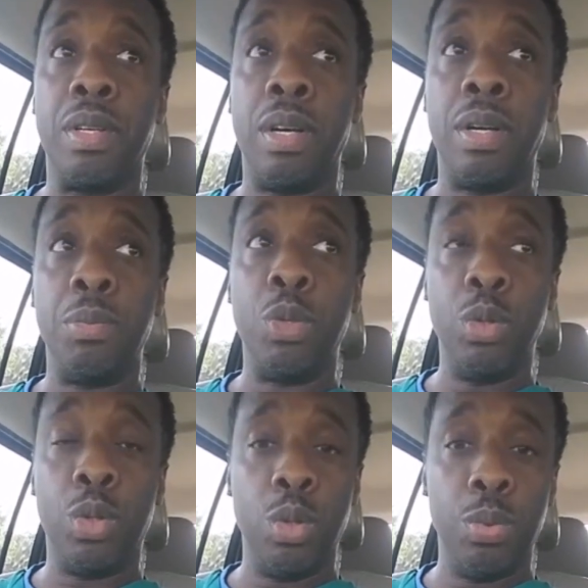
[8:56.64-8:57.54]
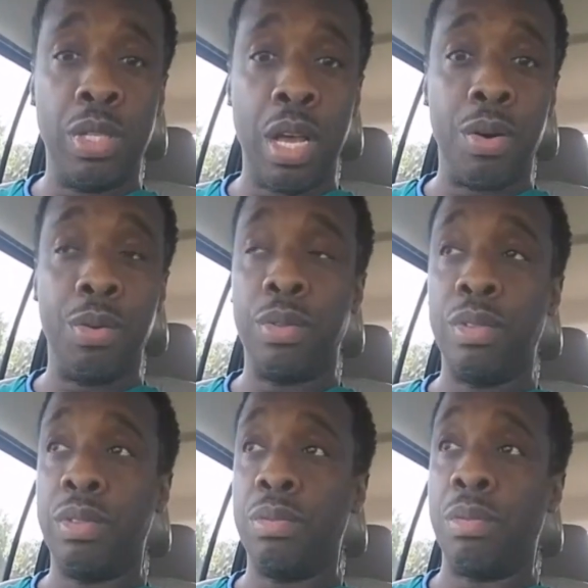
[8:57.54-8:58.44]
um, YouTube channel,
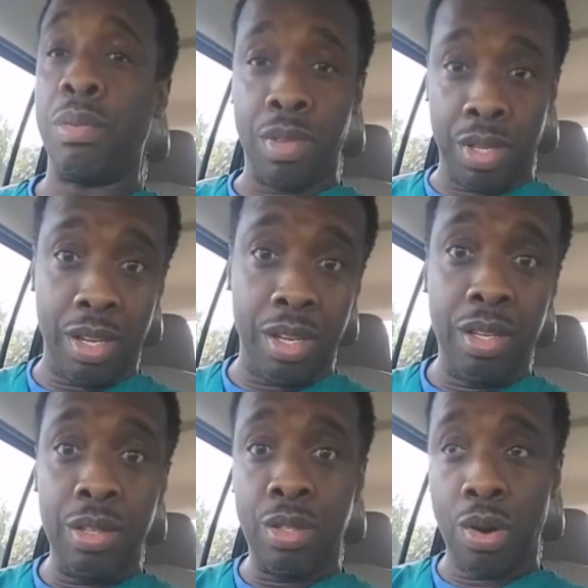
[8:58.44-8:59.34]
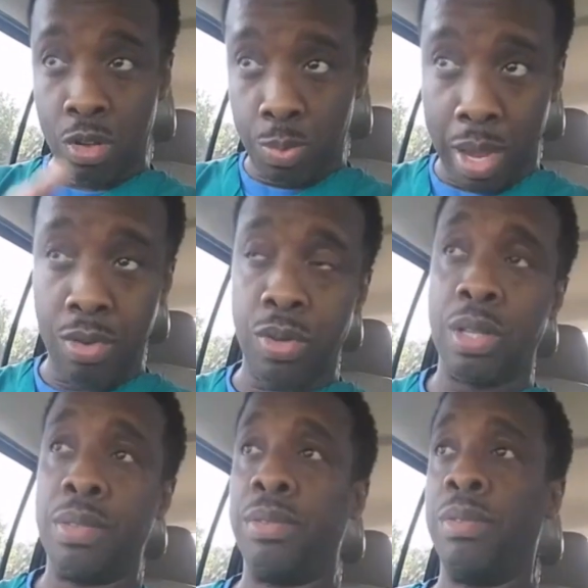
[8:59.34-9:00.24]
The Charles
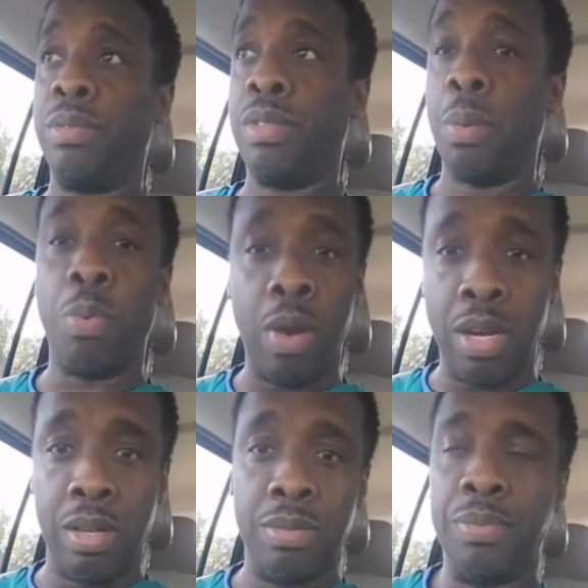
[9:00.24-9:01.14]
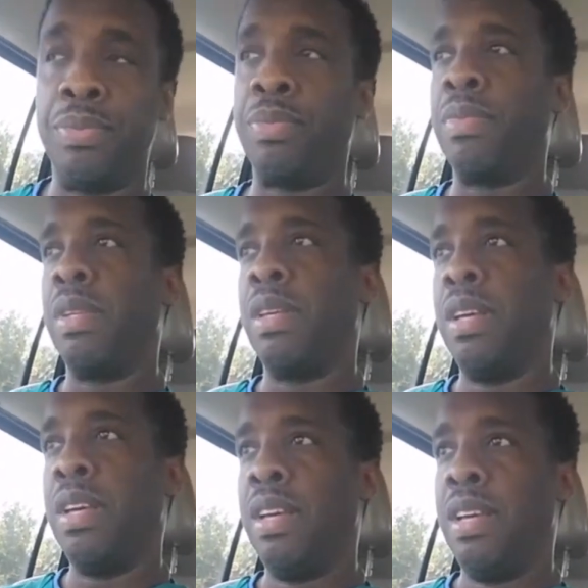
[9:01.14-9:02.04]
Patrick Separated.
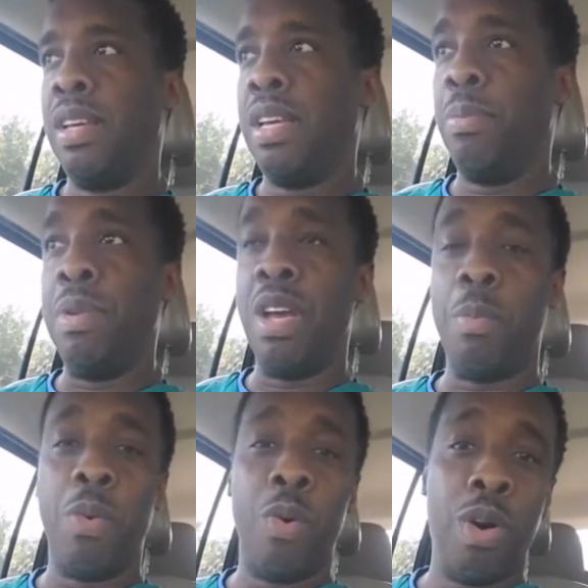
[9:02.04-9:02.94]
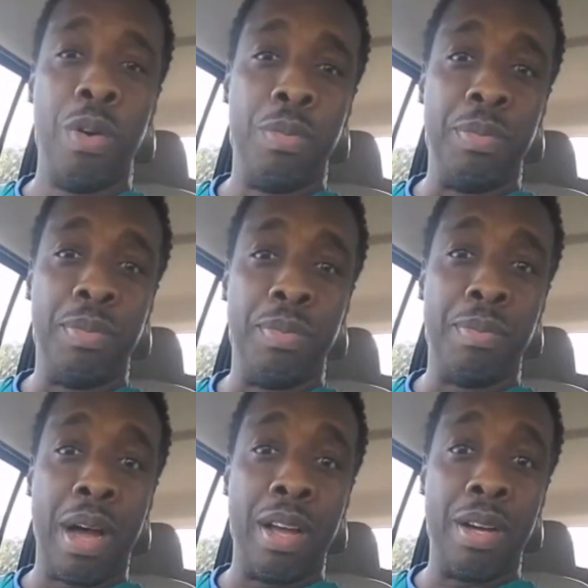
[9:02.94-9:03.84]
Hit me up on
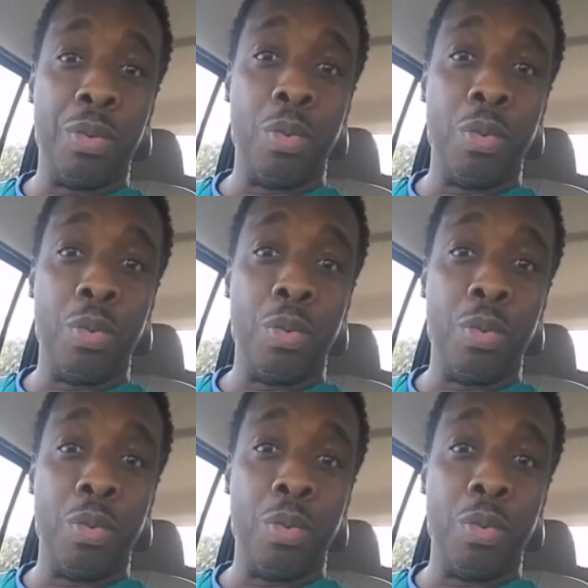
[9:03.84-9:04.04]
my uh,